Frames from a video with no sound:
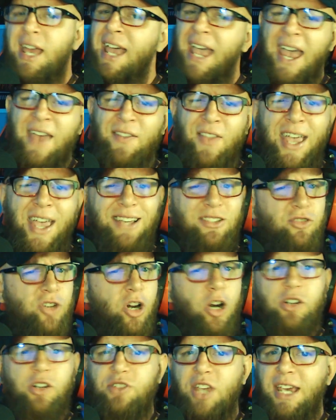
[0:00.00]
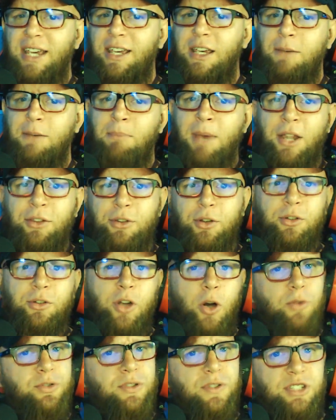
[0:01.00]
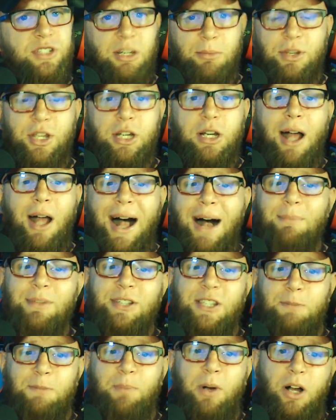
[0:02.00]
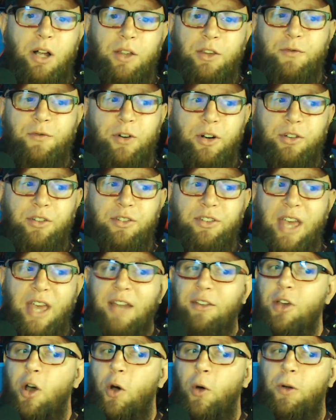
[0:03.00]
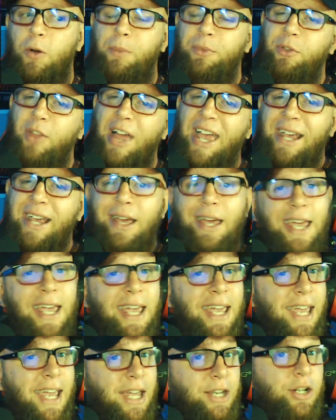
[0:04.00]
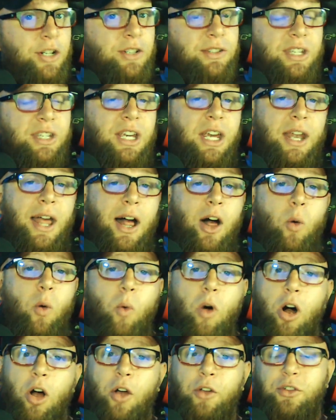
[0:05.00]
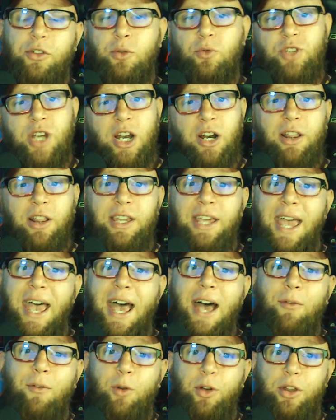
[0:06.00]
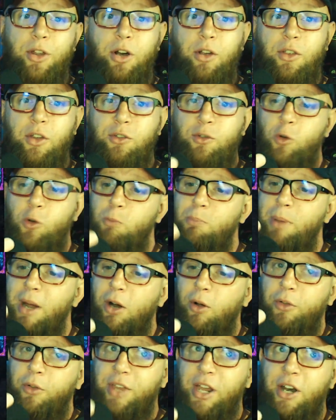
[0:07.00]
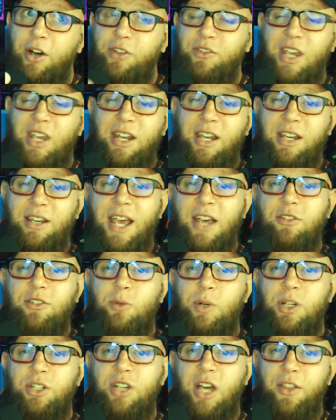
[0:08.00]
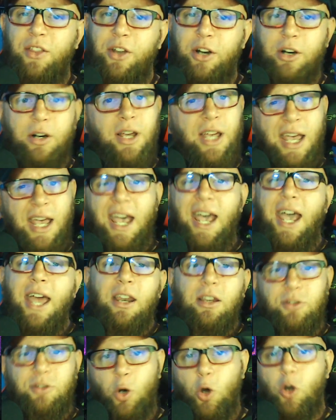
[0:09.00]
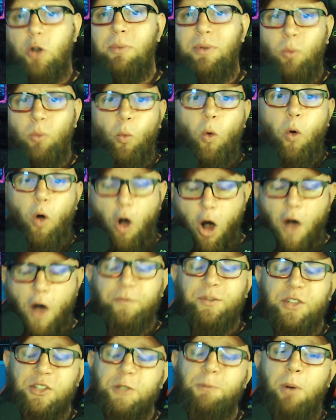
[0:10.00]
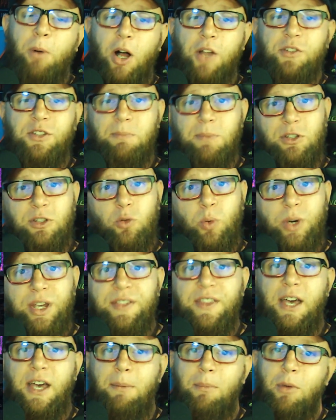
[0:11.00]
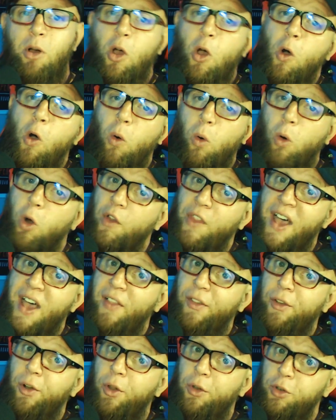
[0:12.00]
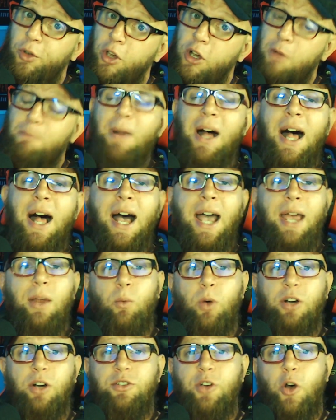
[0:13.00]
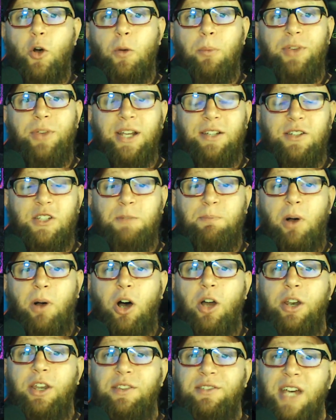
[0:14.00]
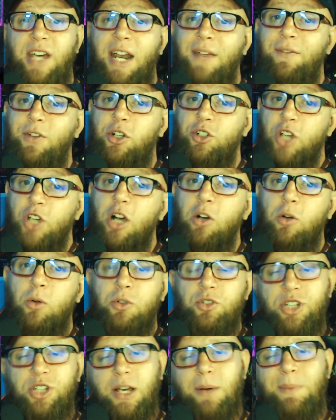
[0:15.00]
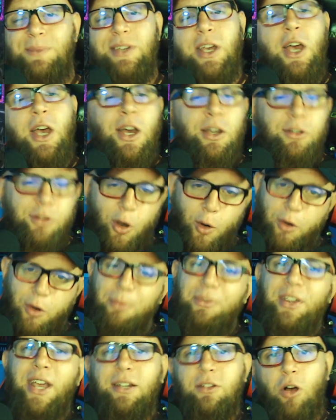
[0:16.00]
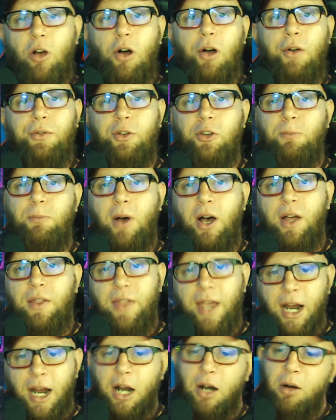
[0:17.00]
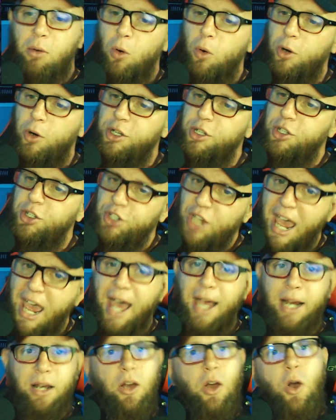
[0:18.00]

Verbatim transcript: And like, start taking mental notes with some of the common spawns for said totems. Like in your T N L walls, you generally have where there are the two barrels that are standing next to each other, and a totem often spawns in between them. Or in that little nook behind where totems like to spawn inside of your jungle gyms, totems like to also spawn there, or in shack.